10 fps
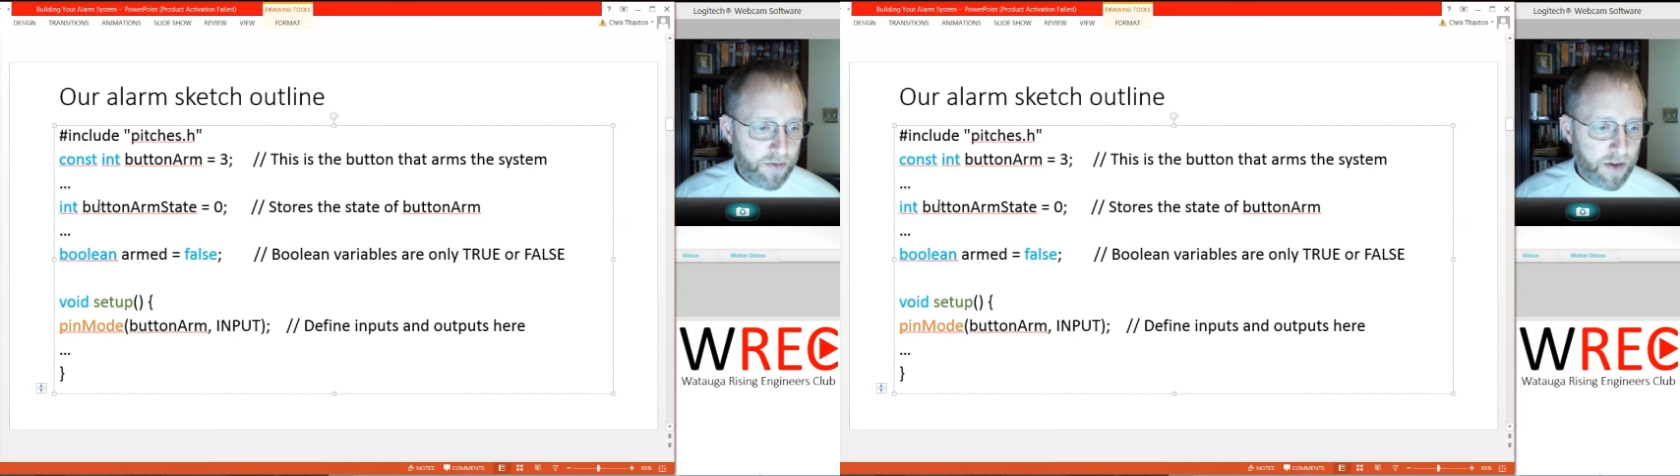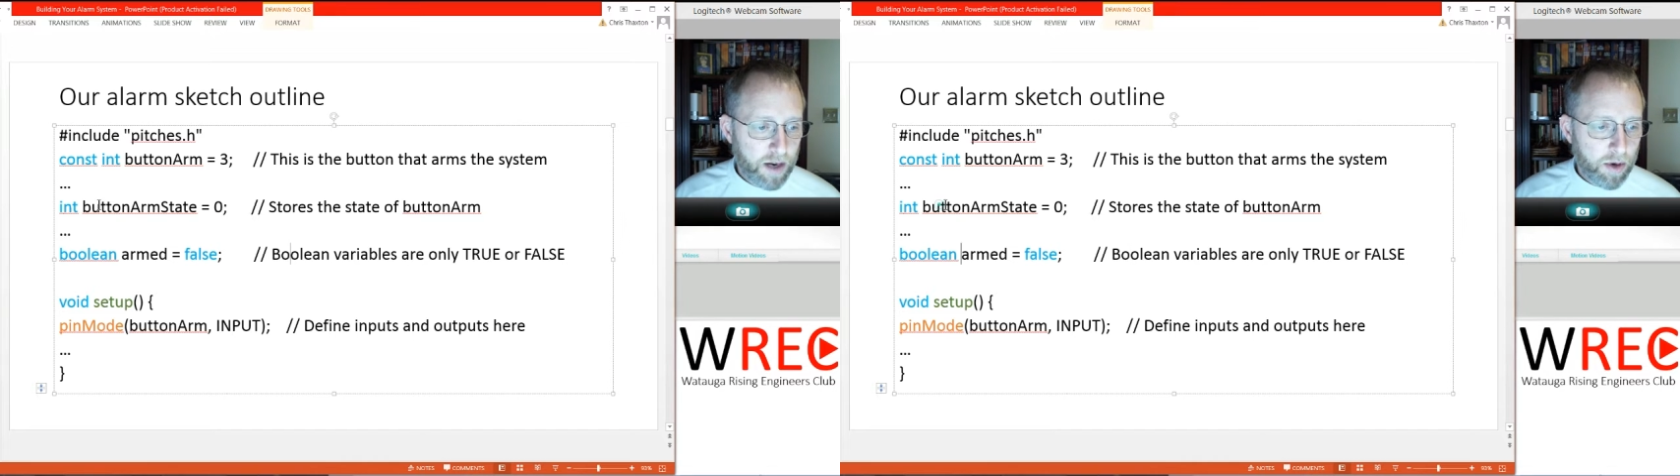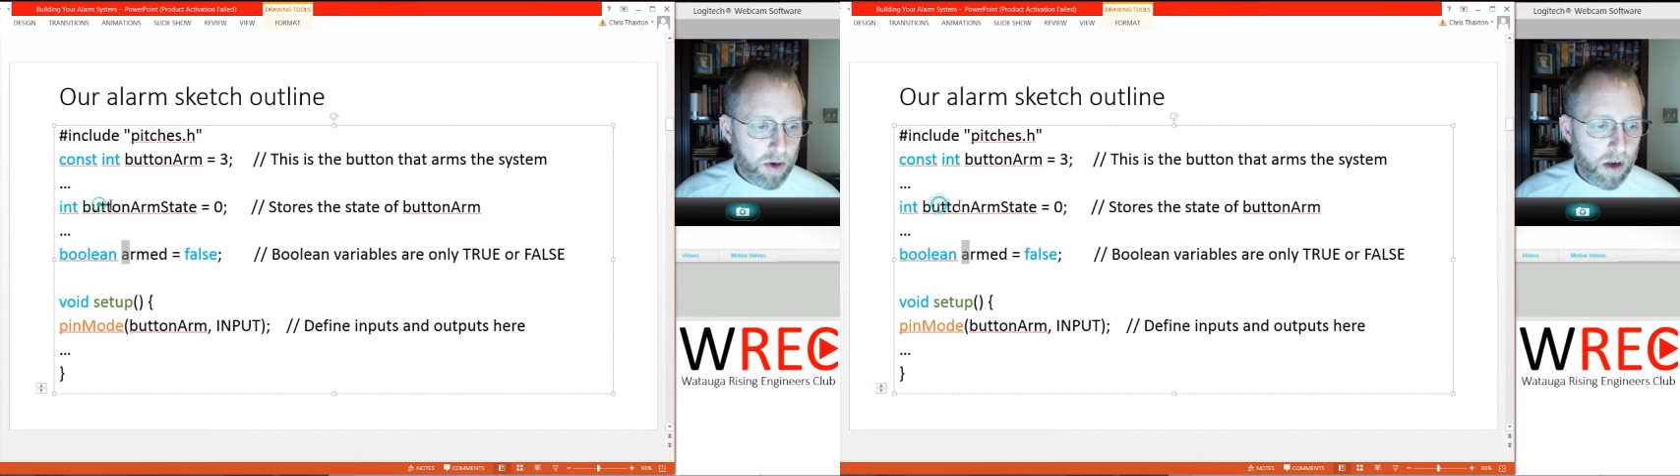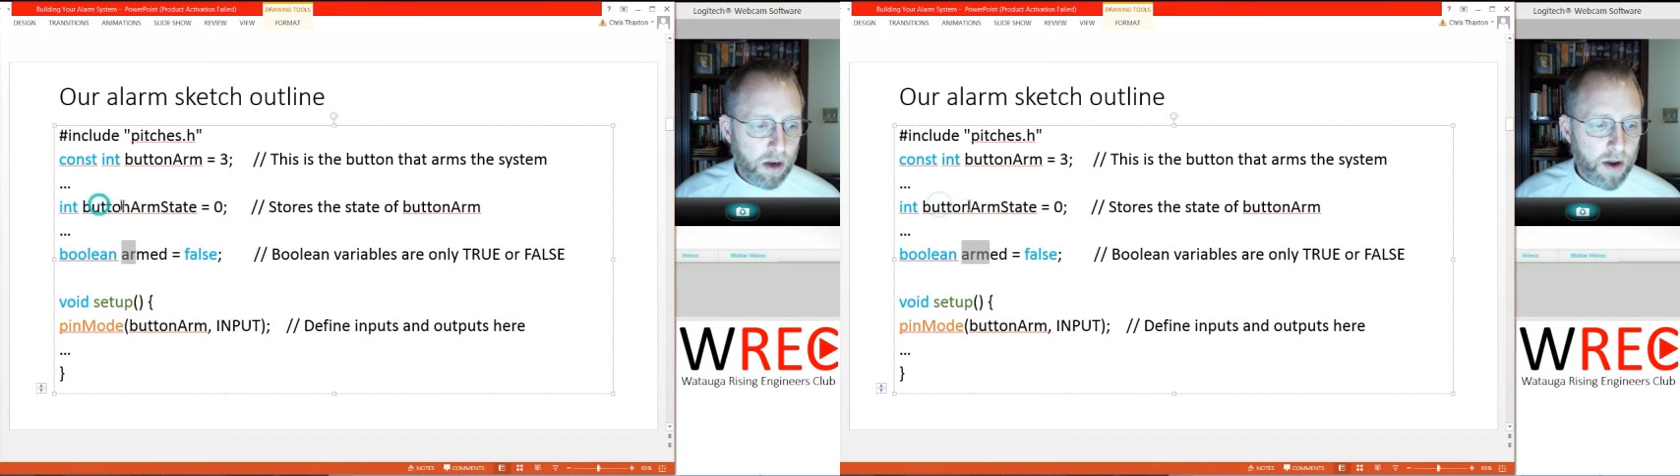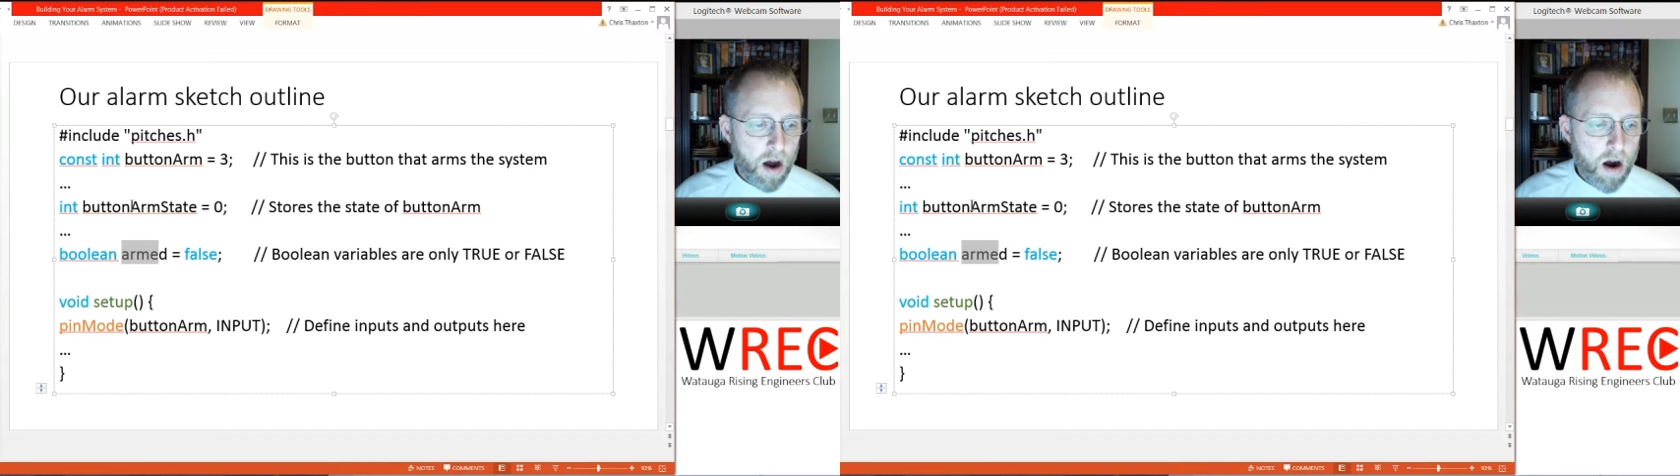a variable
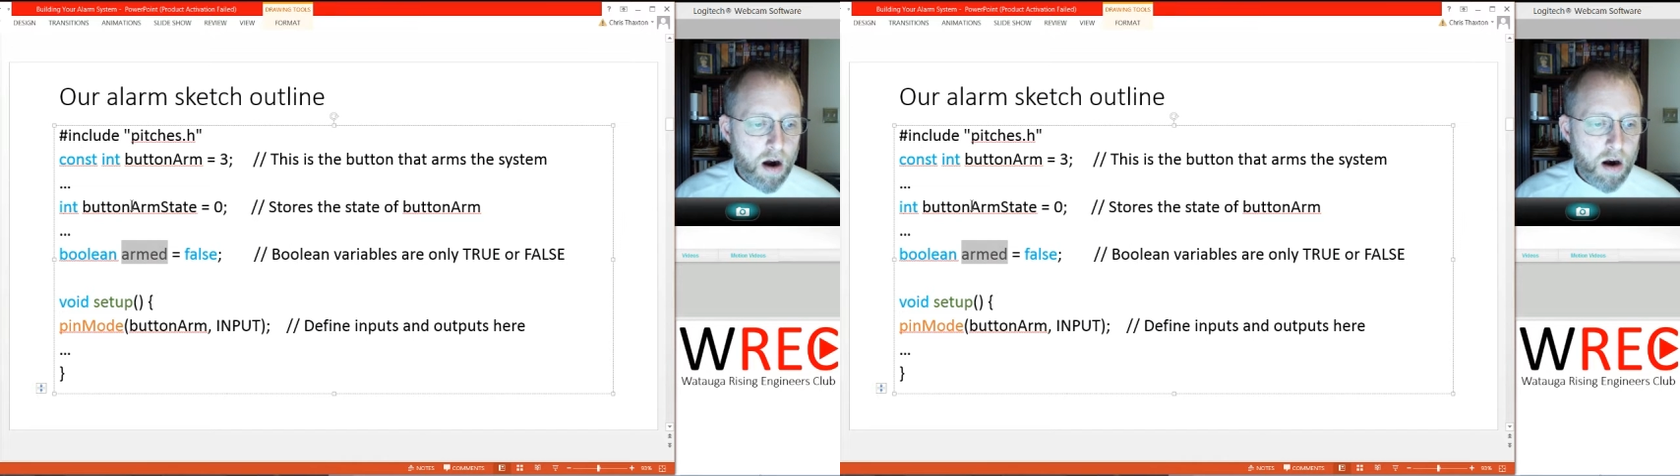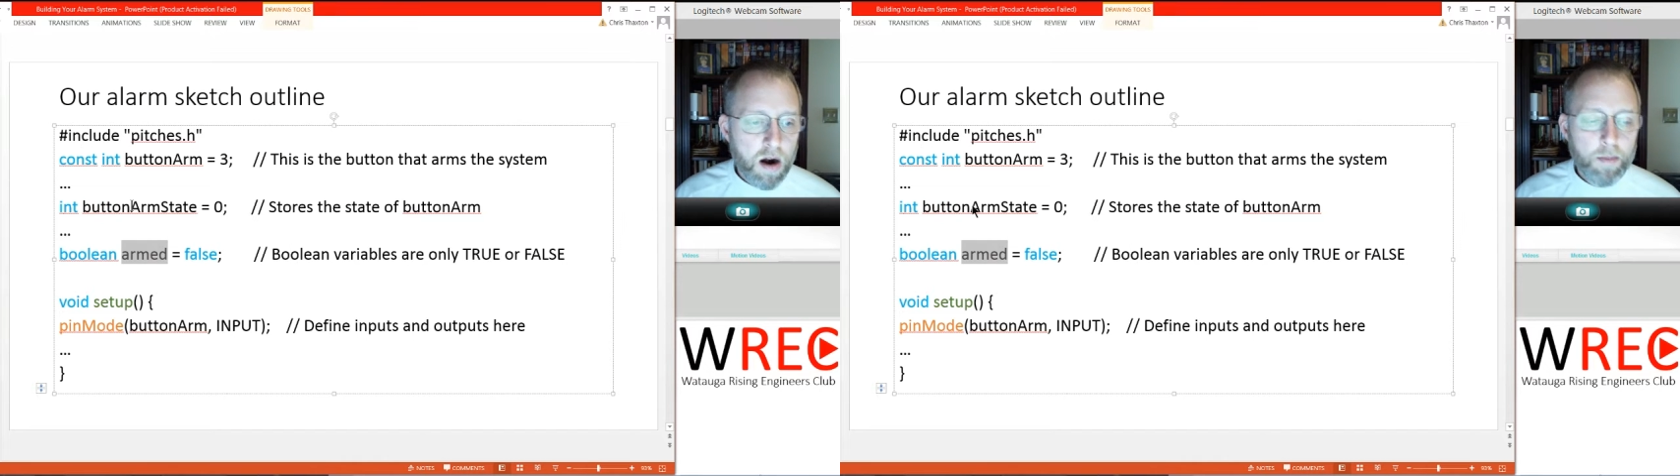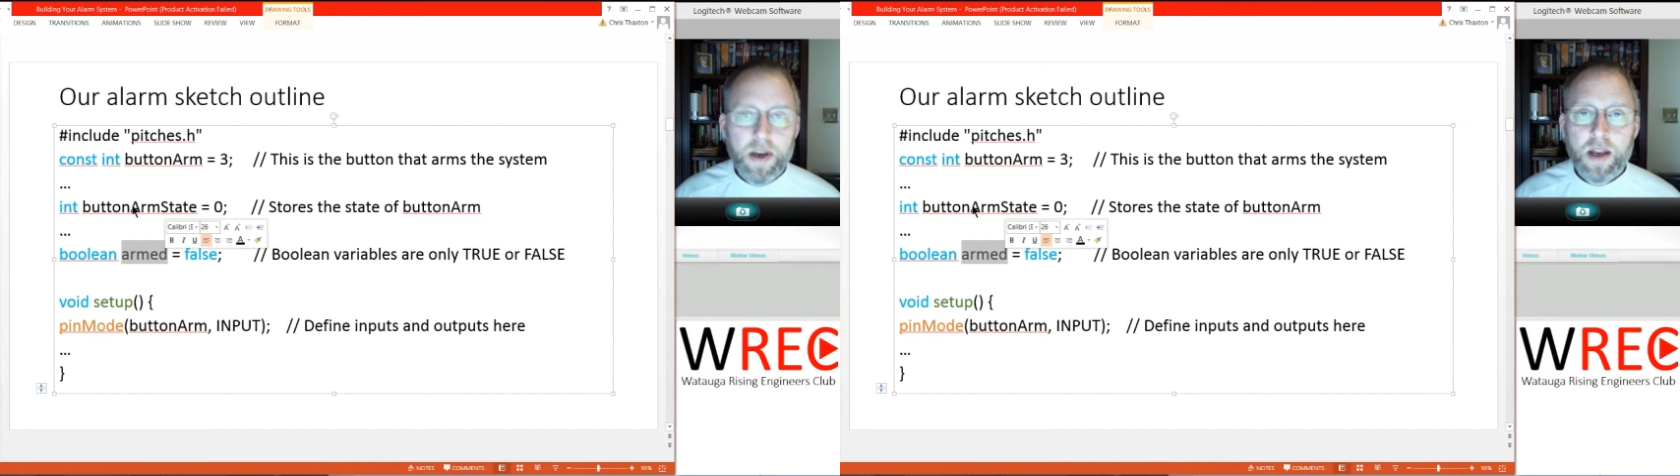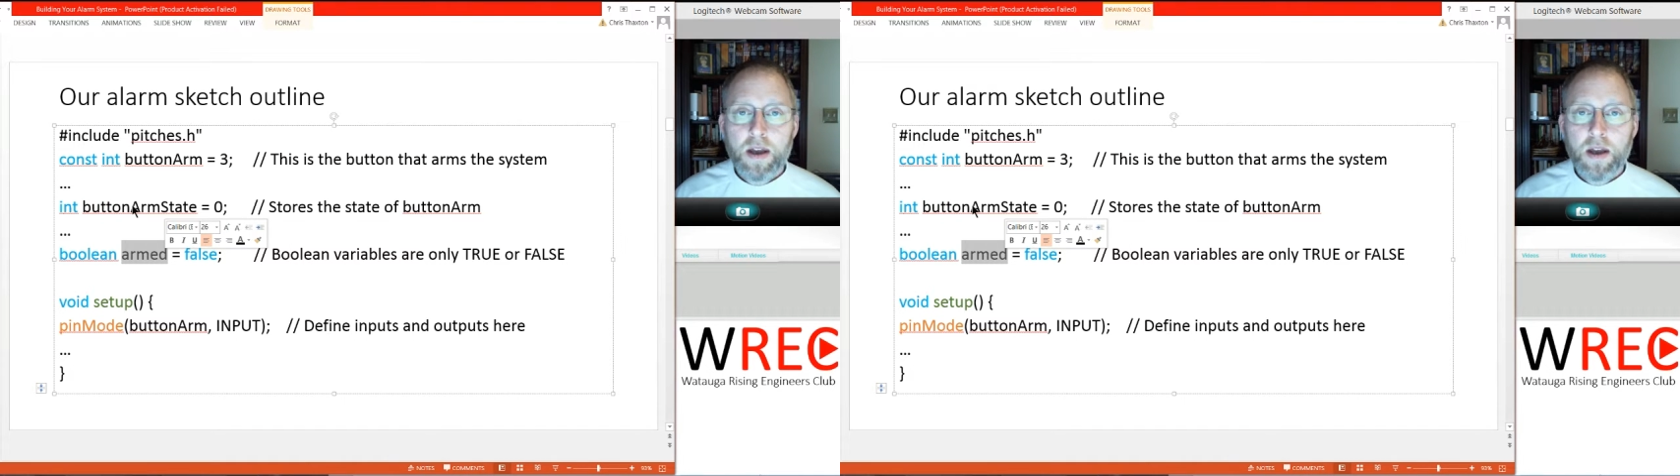called armed,